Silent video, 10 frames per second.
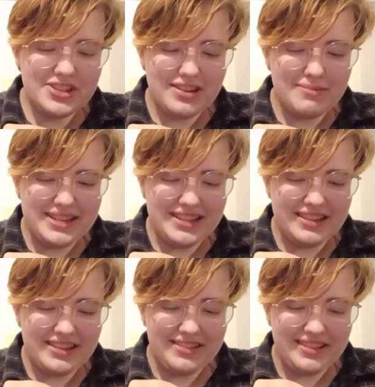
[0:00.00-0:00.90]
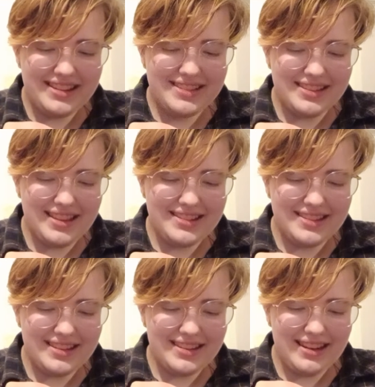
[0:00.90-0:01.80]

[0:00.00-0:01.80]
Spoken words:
show material. That's it.